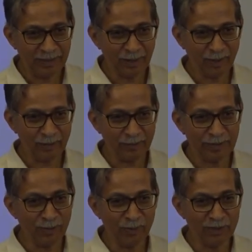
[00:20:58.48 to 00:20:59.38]
Now, we
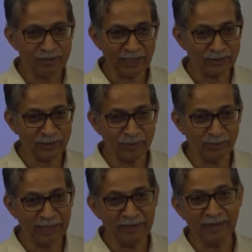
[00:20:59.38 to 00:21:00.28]
don't want structures to
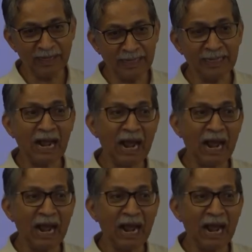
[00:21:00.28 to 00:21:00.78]
behave like that